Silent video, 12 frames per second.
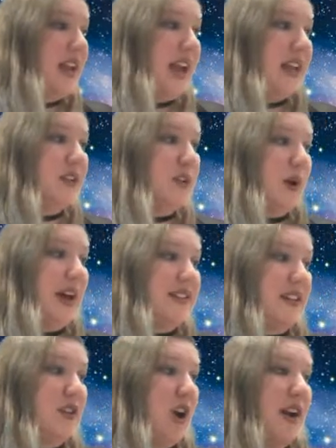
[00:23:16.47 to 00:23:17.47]
And so has
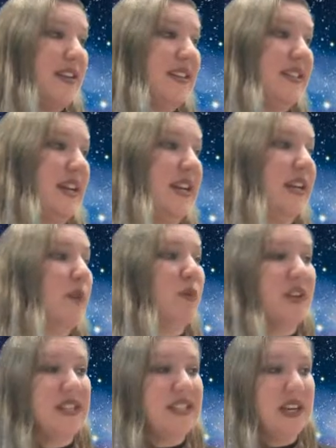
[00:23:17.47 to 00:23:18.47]
it taught us that it will
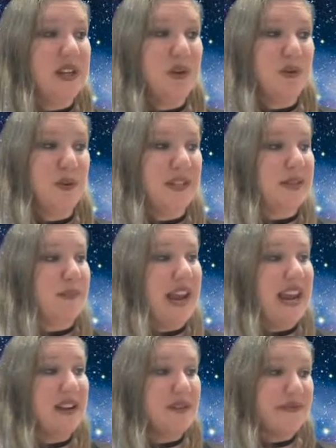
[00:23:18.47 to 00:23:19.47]
continue to
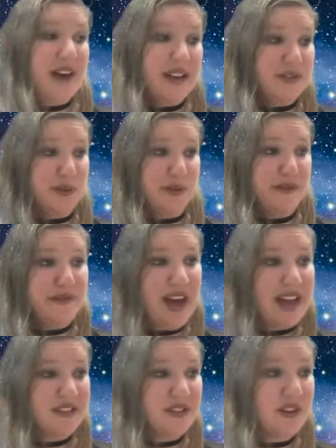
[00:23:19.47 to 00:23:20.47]
expand faster and
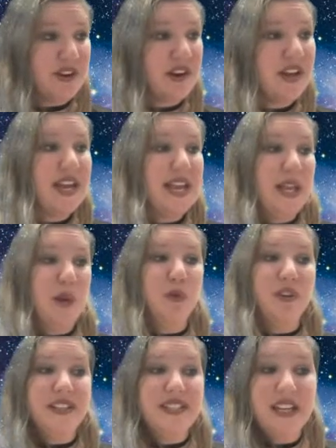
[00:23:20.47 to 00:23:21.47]
faster? It
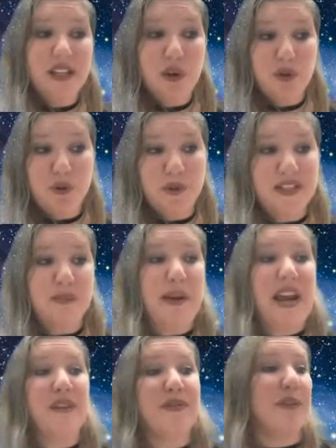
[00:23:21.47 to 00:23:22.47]
will continue to
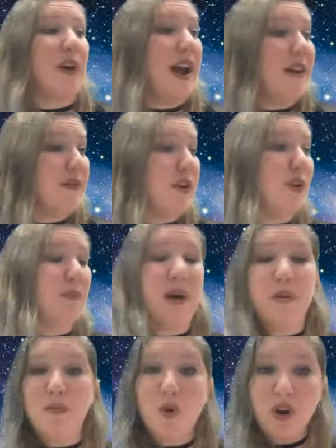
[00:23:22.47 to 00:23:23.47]
expand forever,
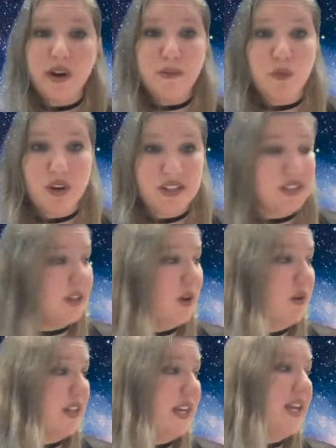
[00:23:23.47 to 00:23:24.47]
but more and more
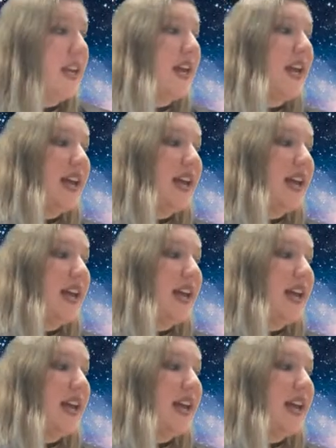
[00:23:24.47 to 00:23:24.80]
slowly.